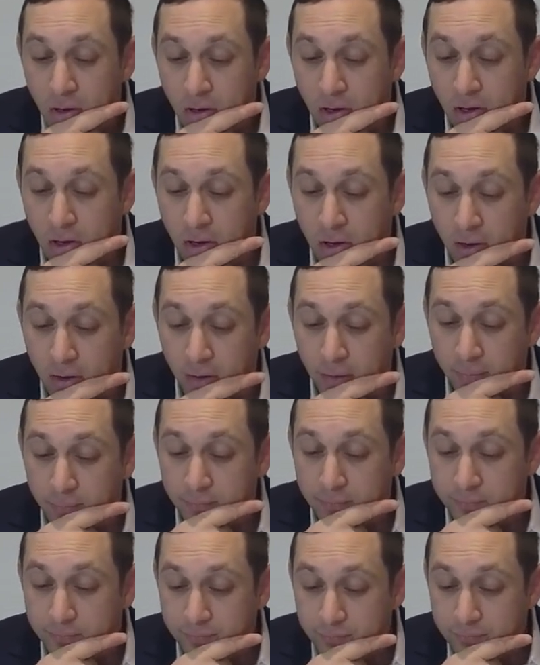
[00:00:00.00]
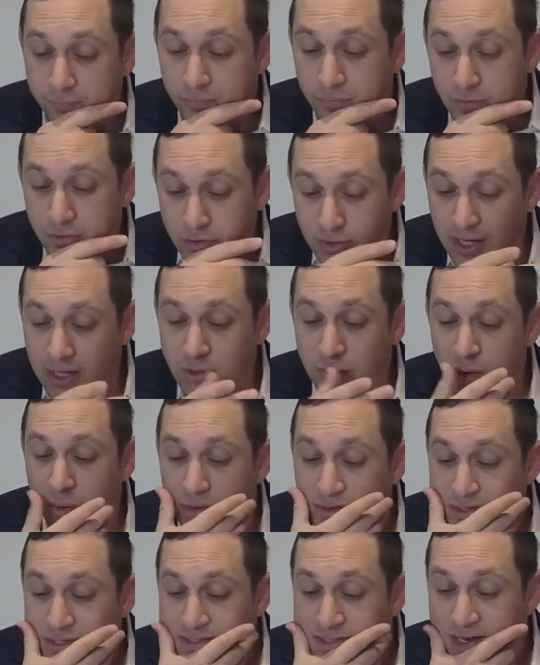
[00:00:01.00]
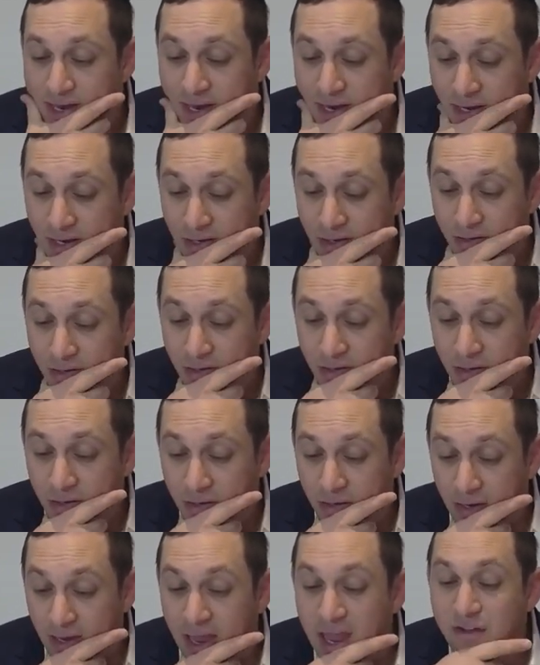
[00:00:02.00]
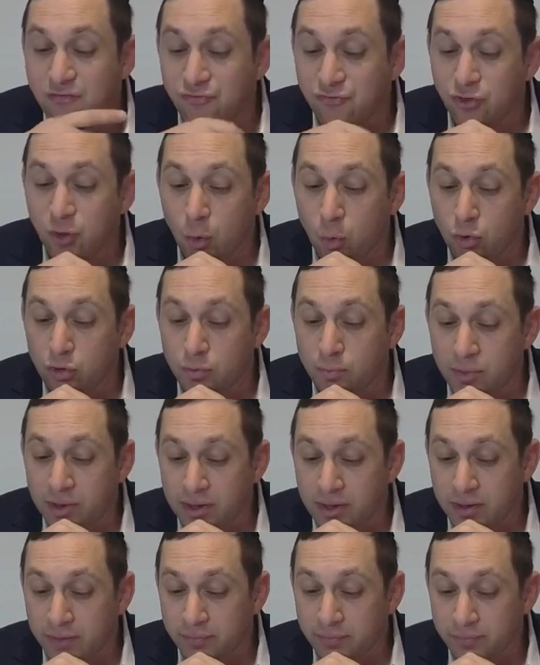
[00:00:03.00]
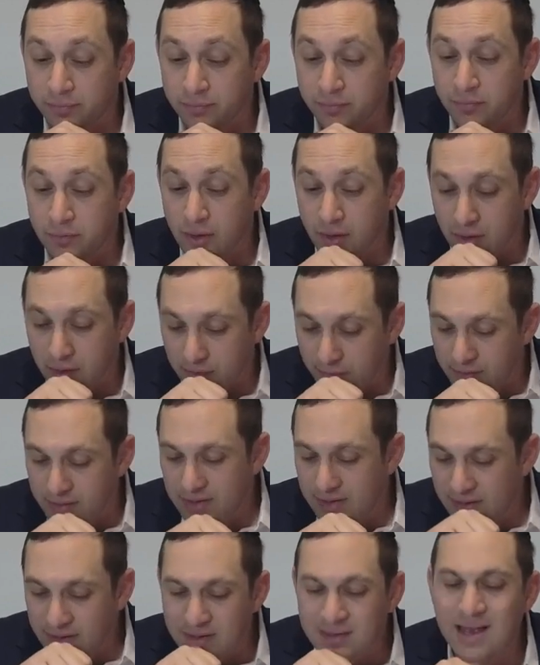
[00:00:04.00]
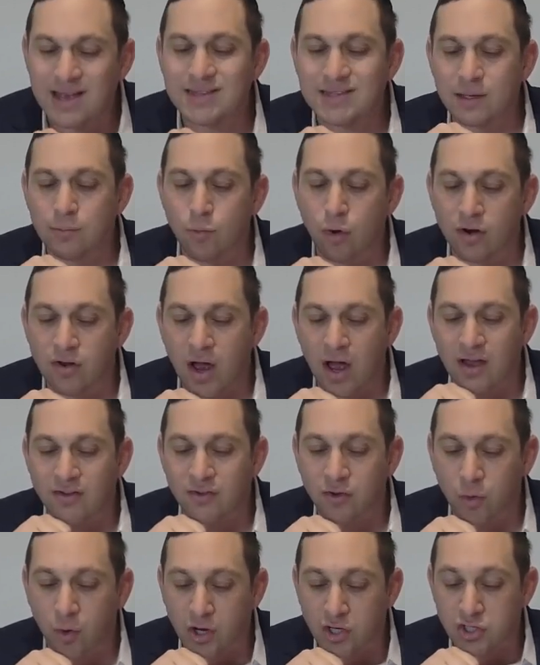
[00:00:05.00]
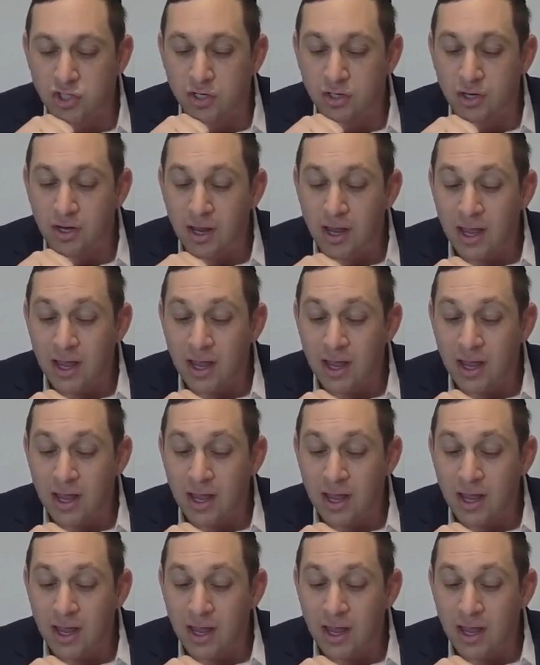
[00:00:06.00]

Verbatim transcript: Um, so that's what we want to say. If there would be, I mean, he's not more other question.